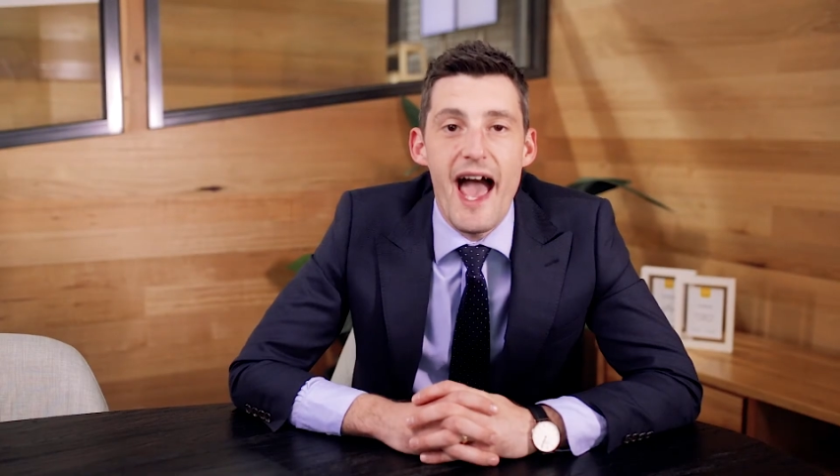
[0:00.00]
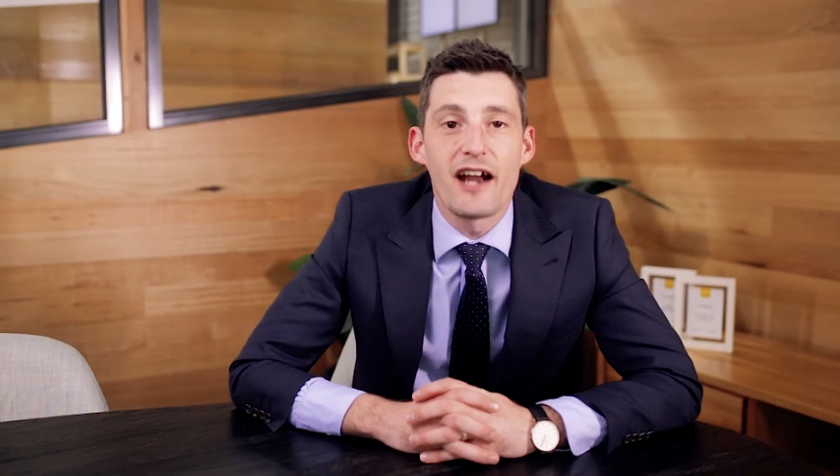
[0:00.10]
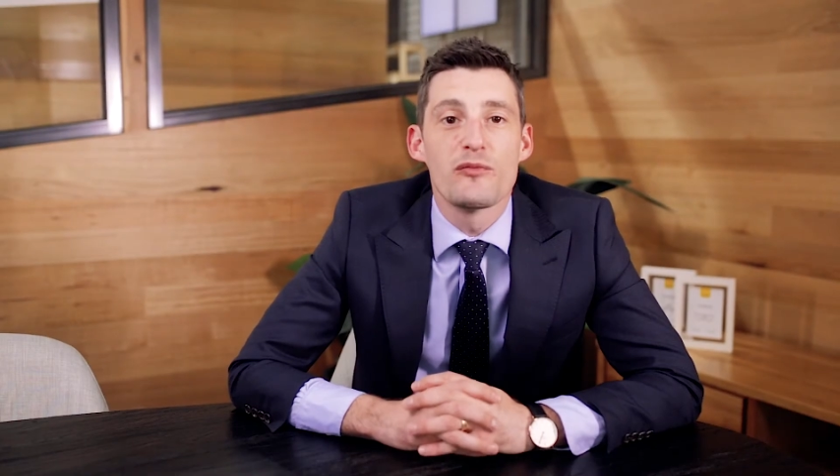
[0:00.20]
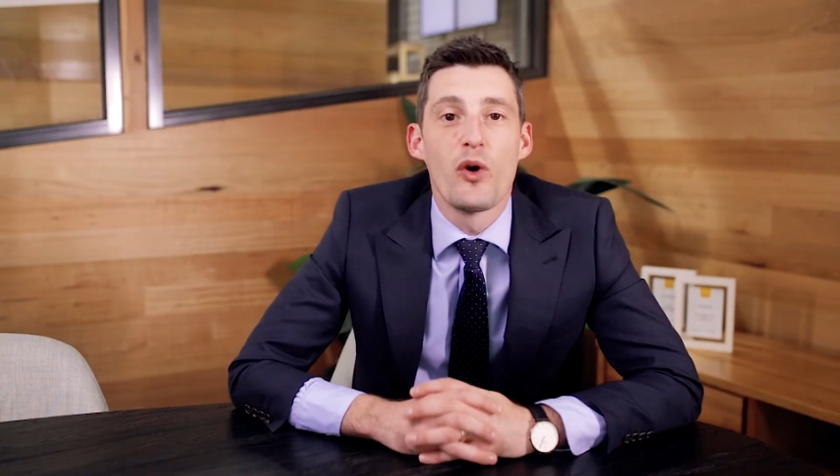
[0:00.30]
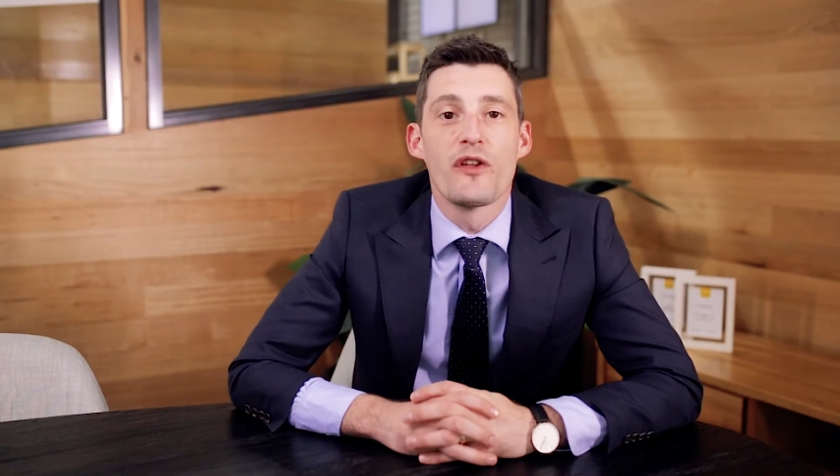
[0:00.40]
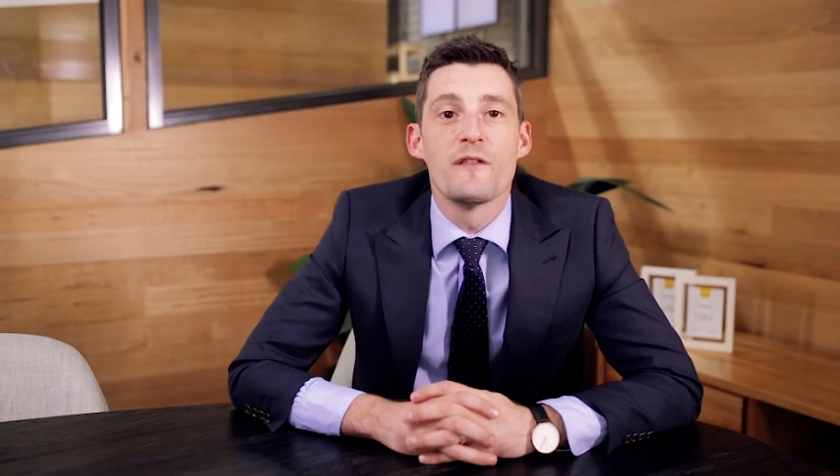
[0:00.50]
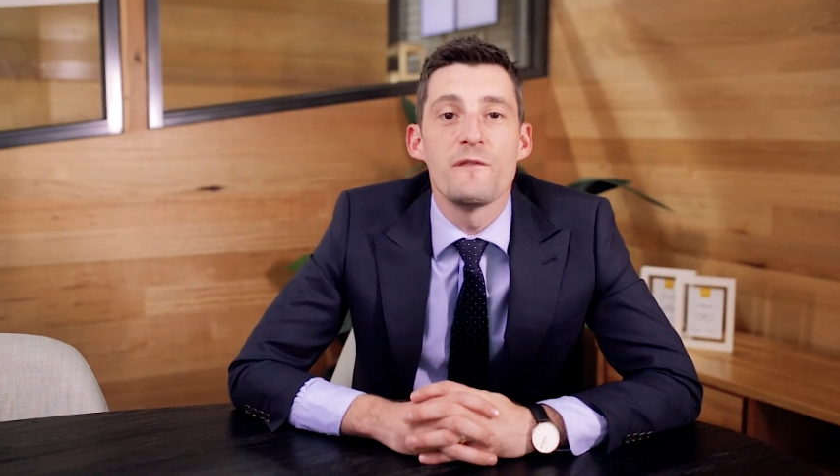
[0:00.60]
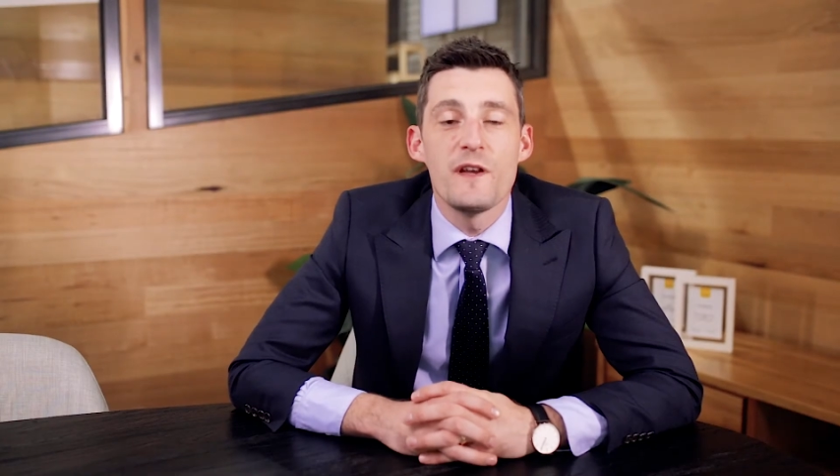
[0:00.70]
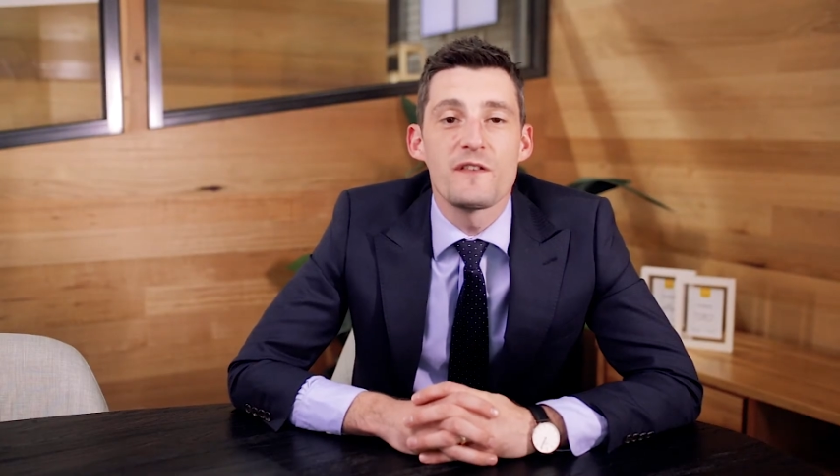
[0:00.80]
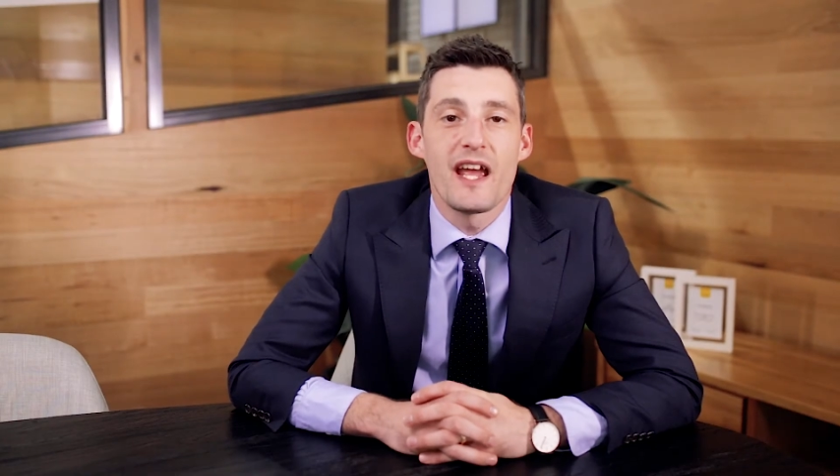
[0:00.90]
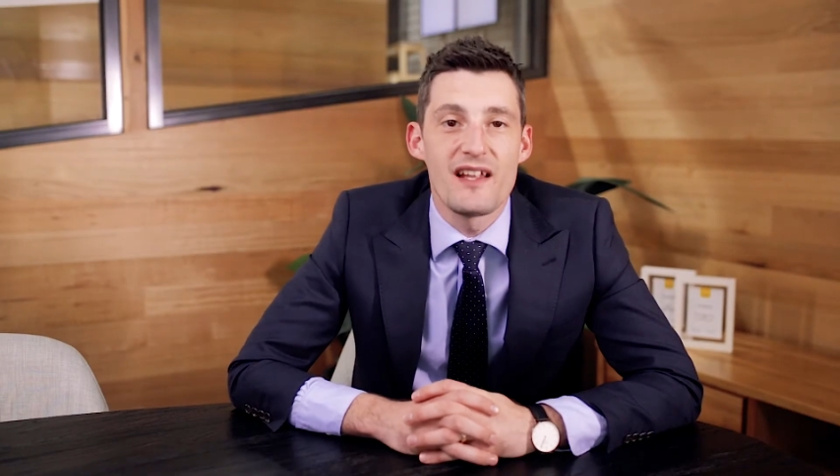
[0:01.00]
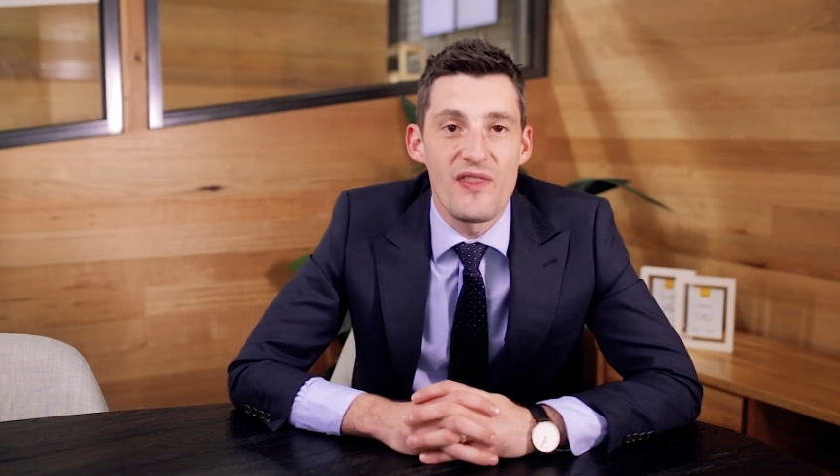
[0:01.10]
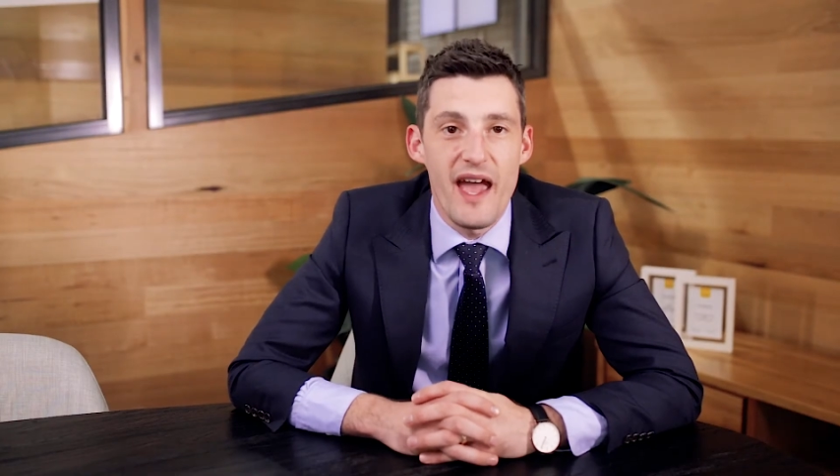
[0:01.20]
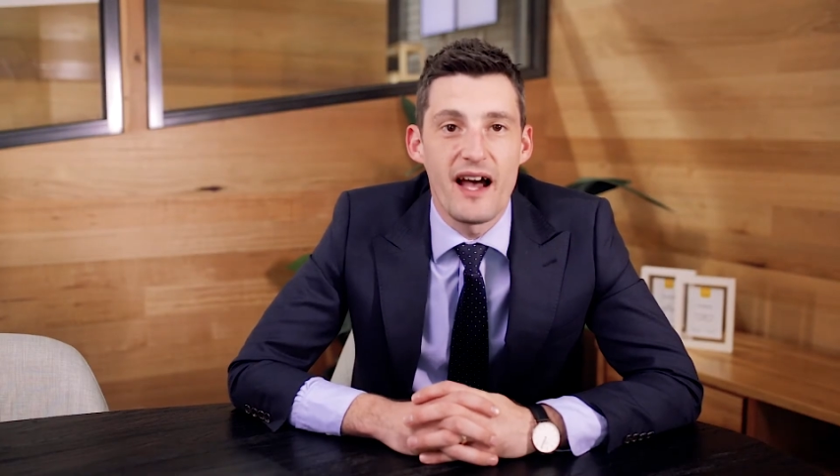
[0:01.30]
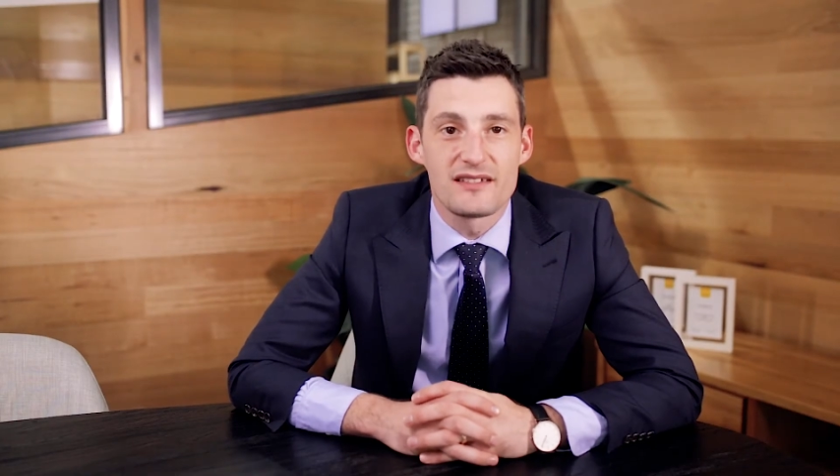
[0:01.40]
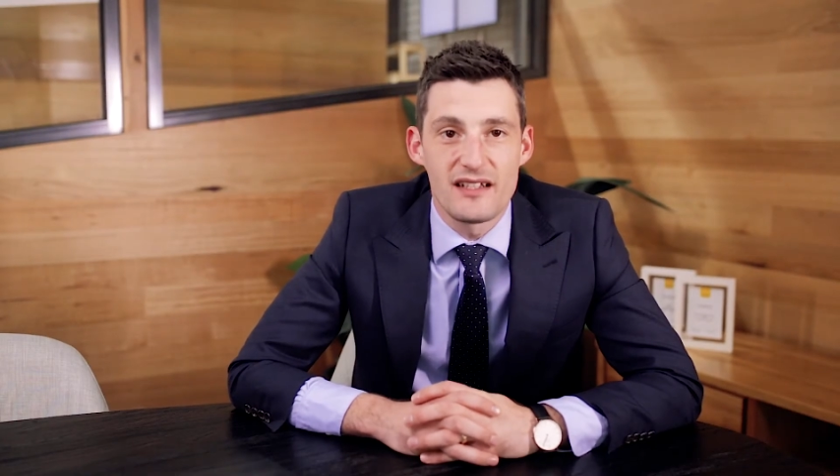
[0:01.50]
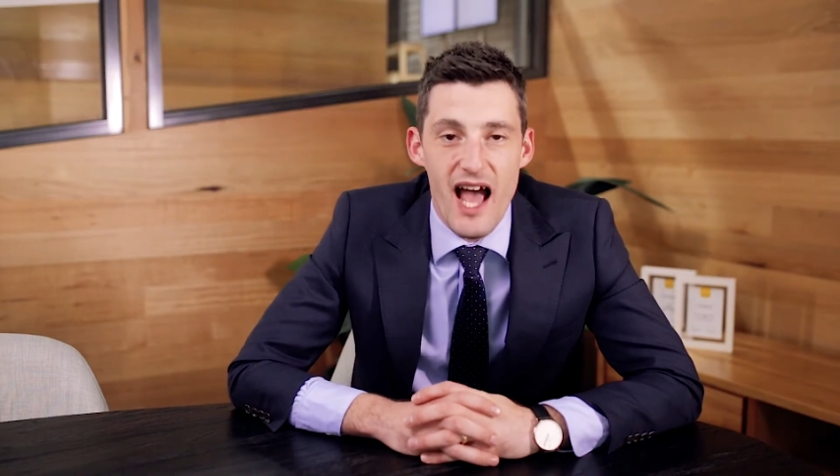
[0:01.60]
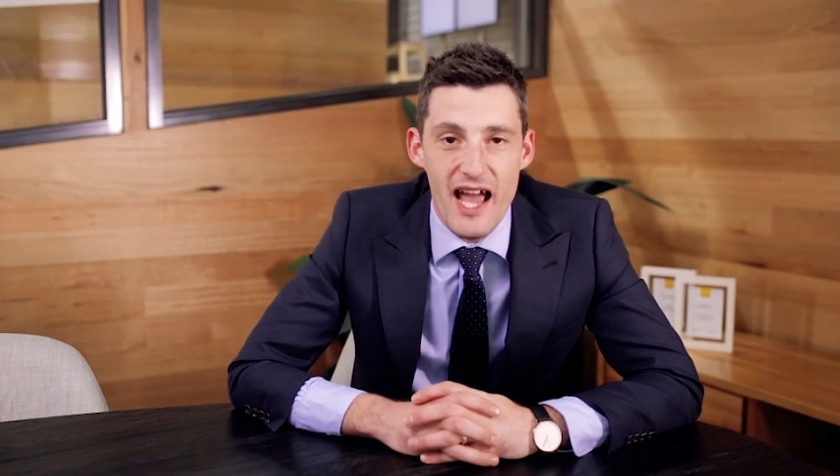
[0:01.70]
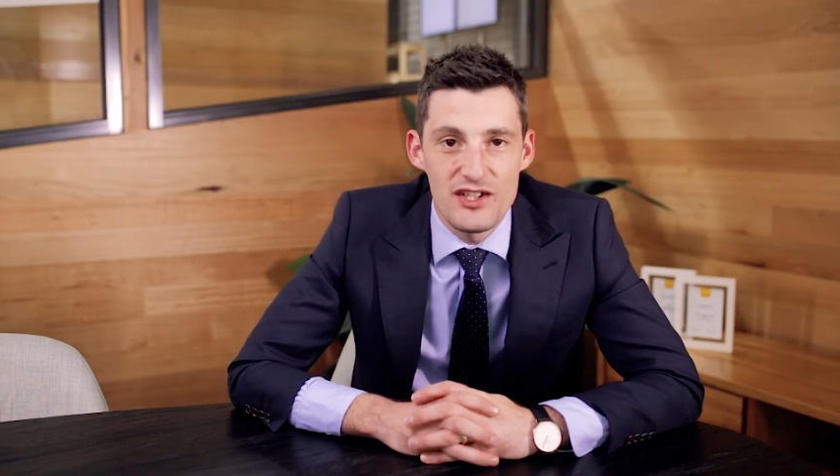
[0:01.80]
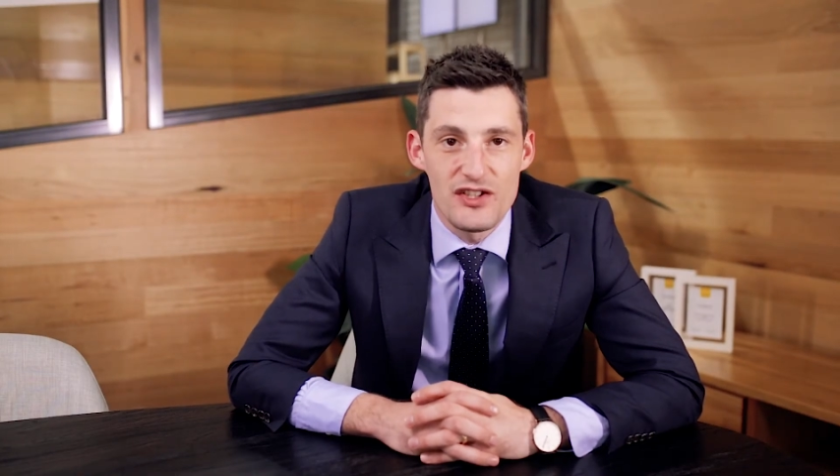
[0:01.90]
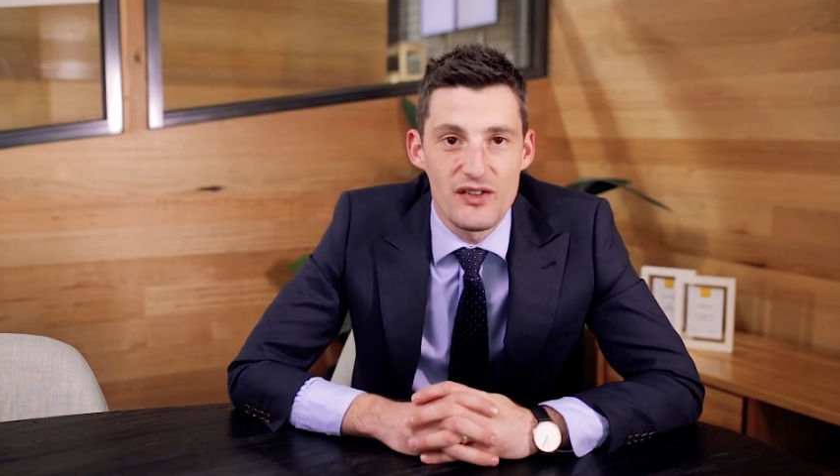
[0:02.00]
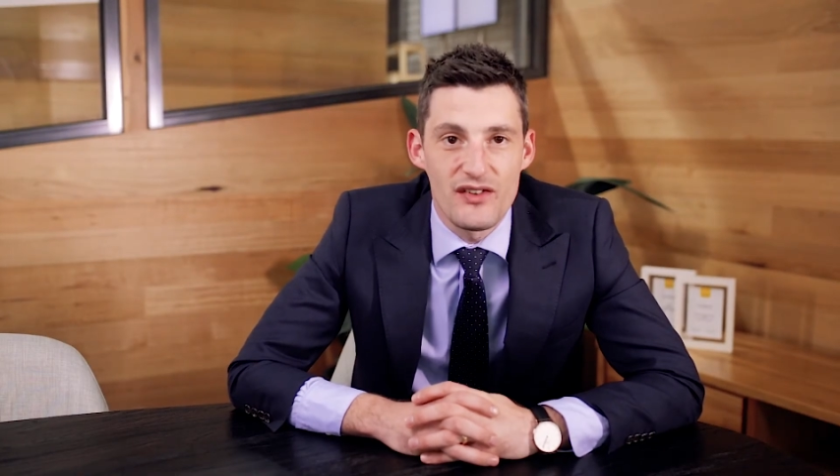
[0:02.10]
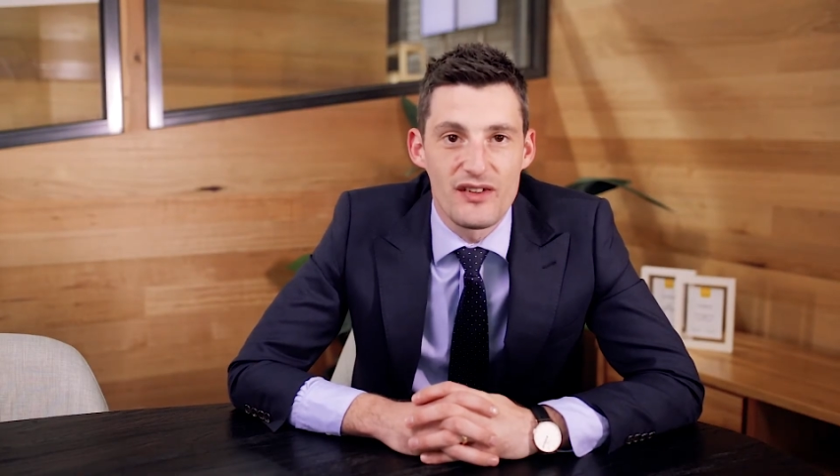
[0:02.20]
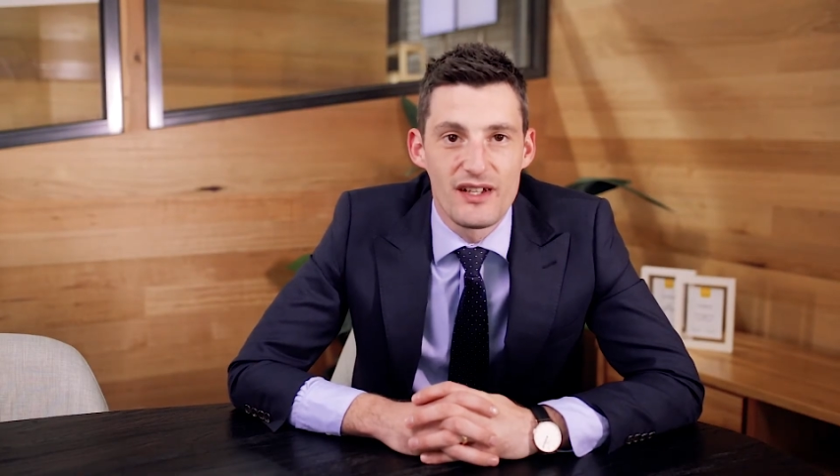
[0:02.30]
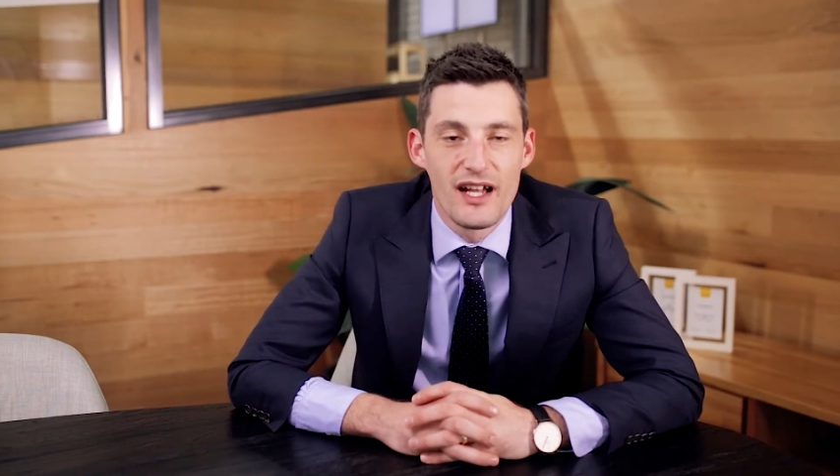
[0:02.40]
out of more than 15,000 agents.